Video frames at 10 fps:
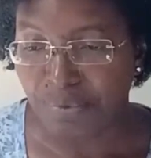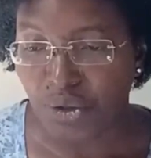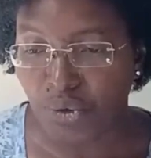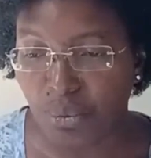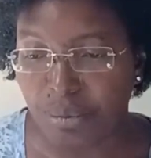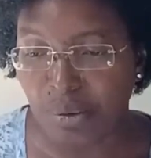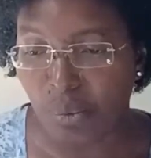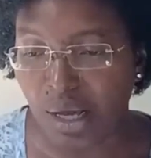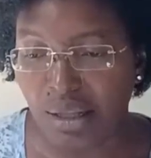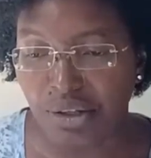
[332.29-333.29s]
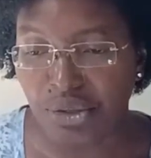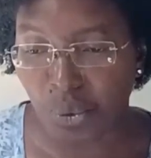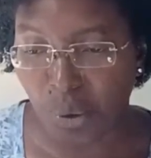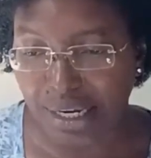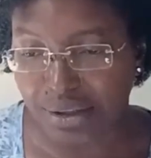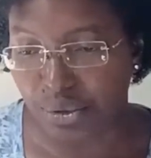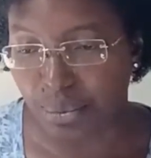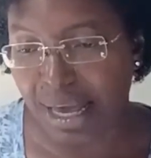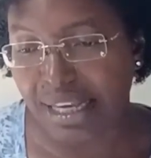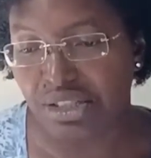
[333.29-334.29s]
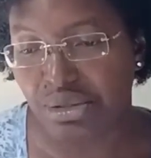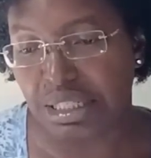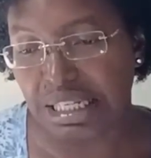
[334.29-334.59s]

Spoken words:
you will be well on your way to mastering